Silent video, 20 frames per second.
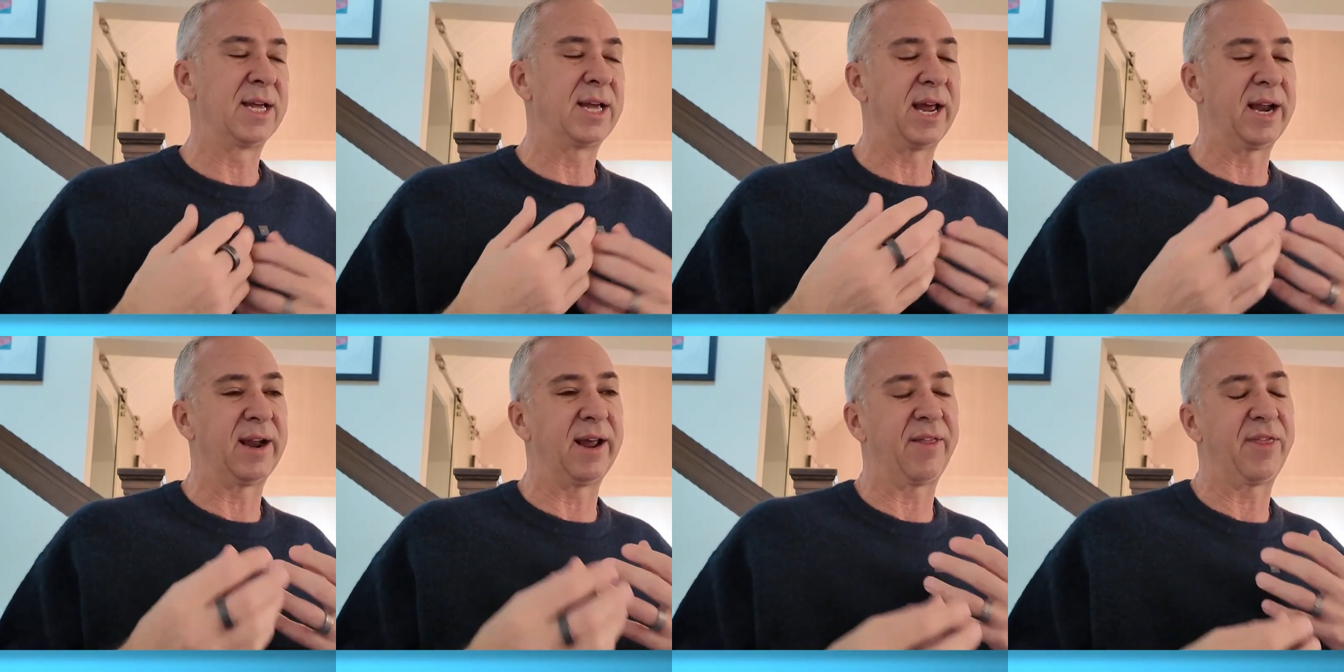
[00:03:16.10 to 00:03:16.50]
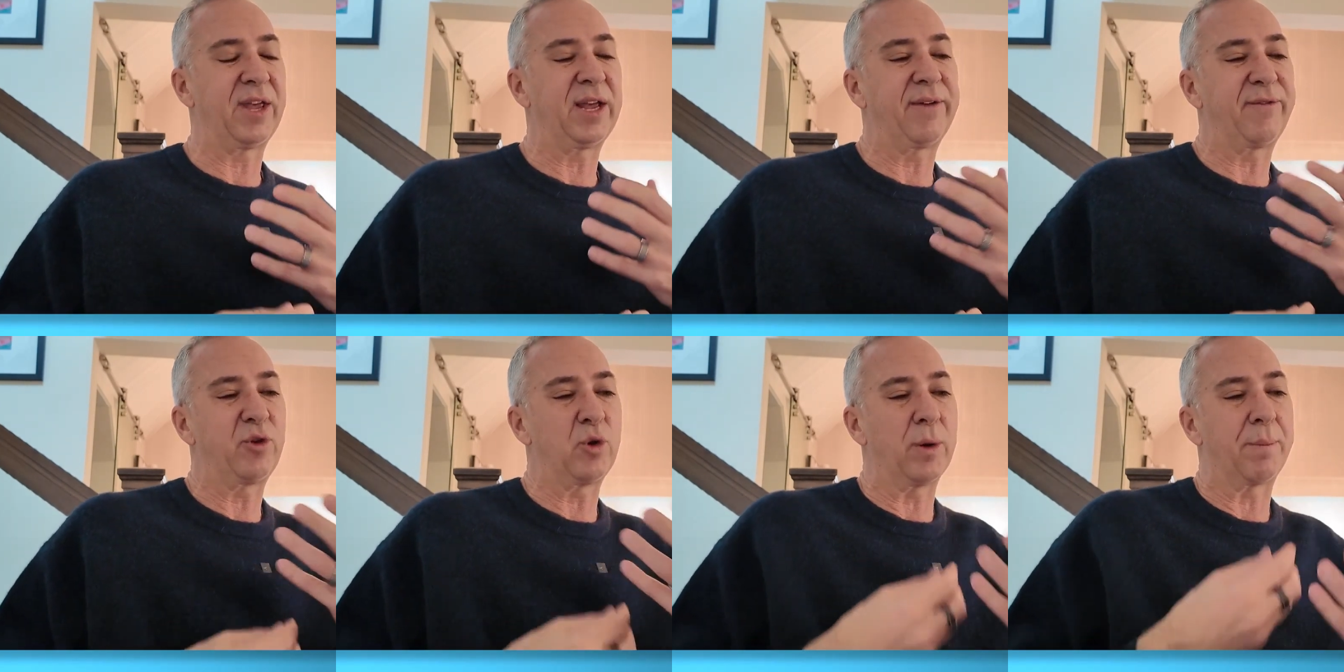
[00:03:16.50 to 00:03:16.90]
And I think
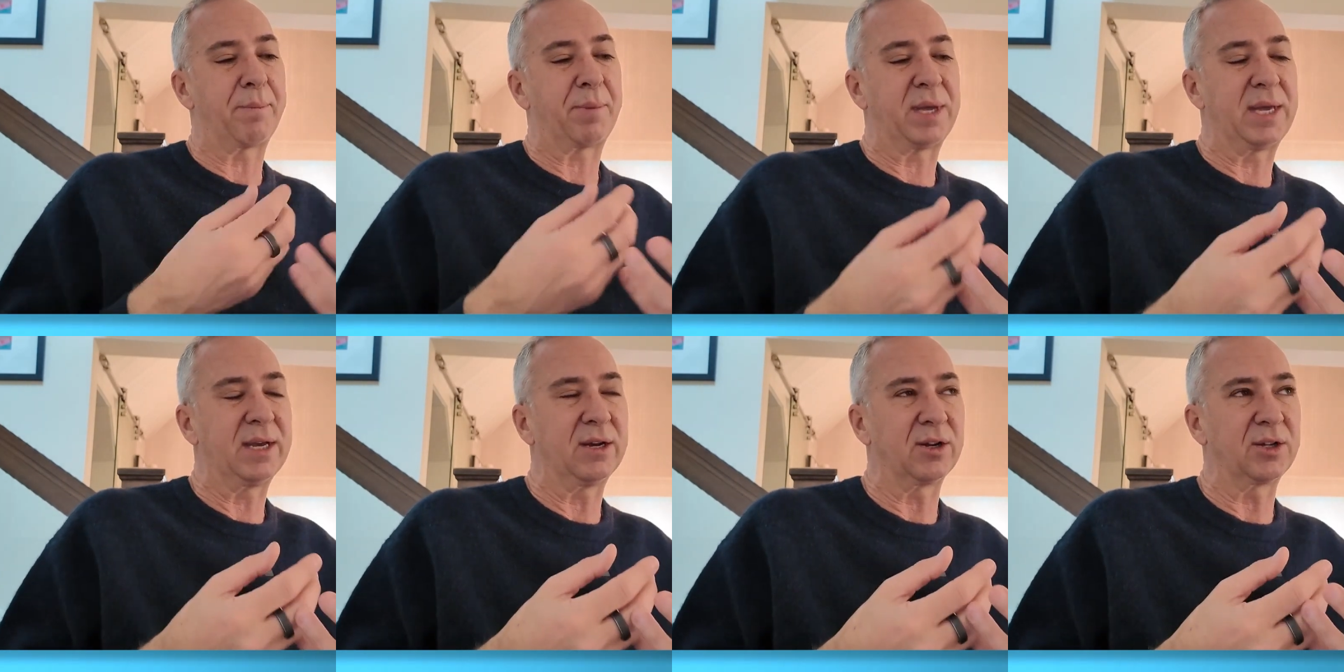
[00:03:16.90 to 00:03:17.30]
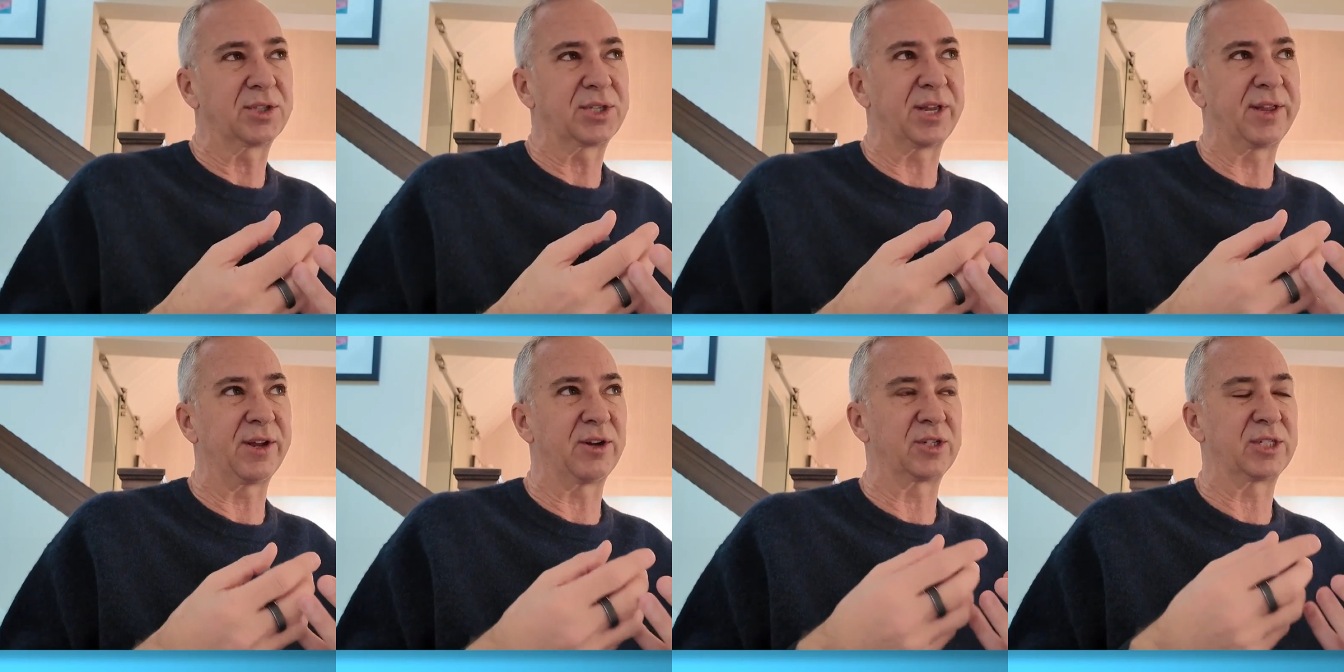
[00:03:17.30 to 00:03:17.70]
if you appeal to
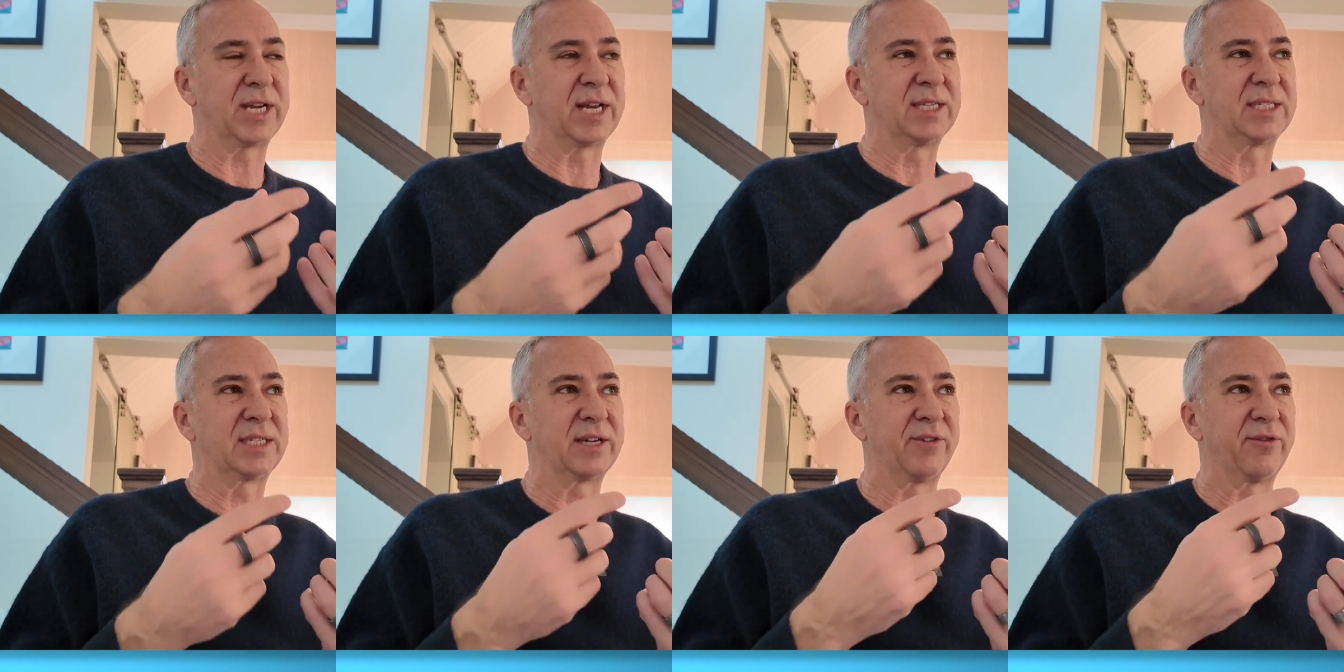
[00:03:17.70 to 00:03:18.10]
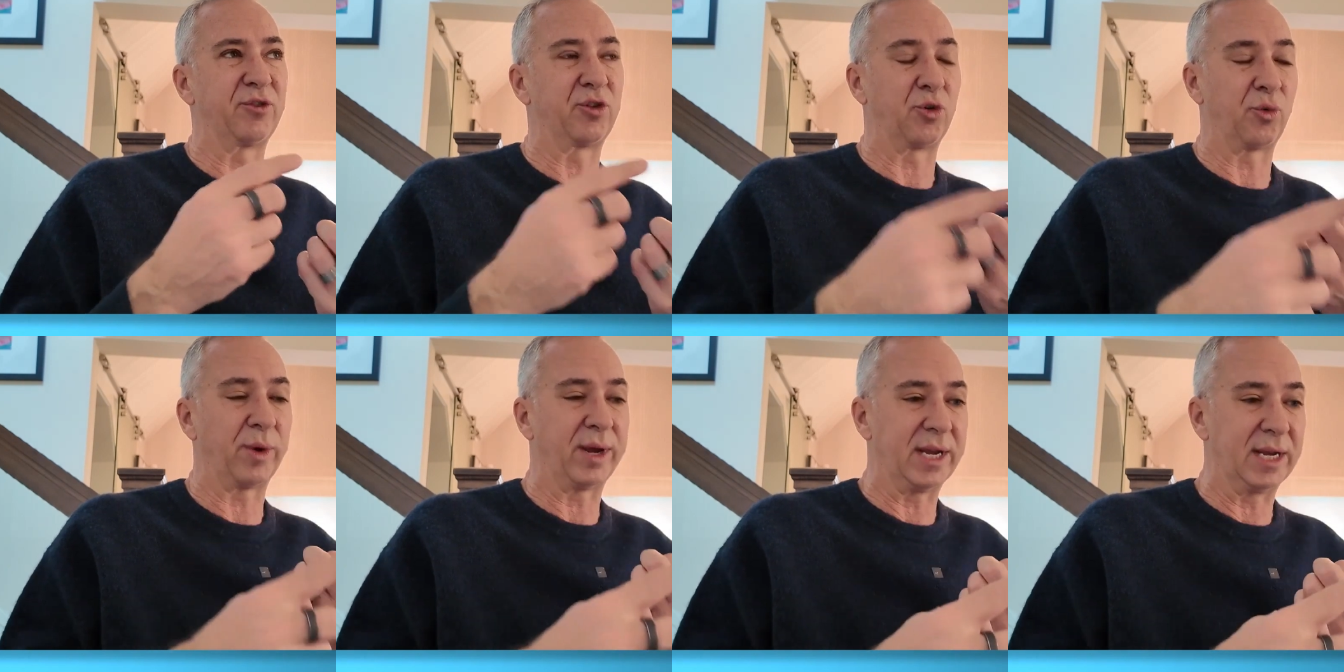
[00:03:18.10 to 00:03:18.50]
their sense of
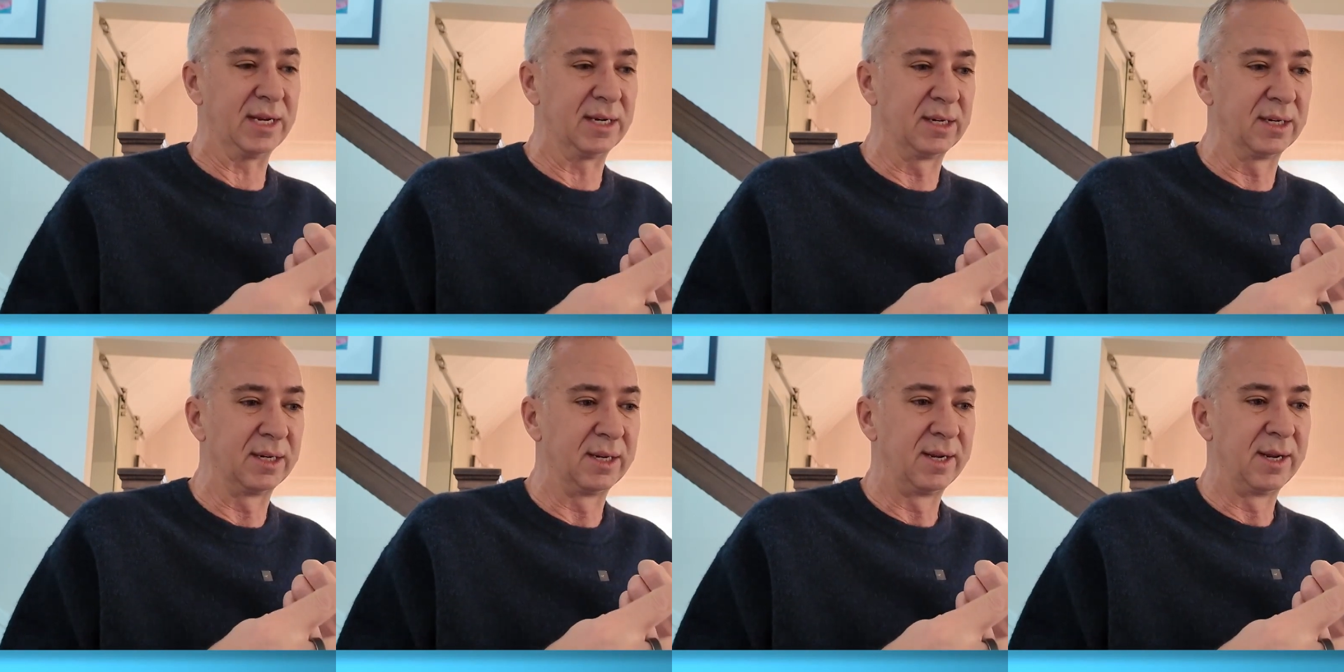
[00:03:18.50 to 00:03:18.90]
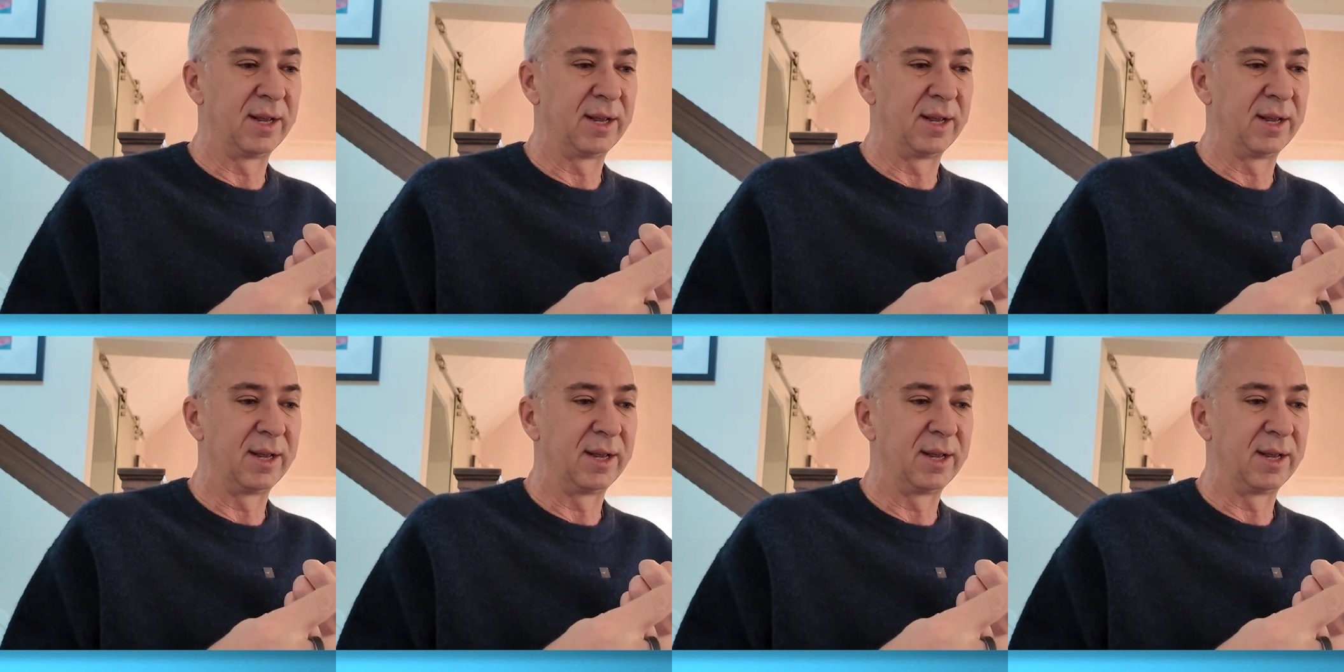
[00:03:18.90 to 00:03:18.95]
greed,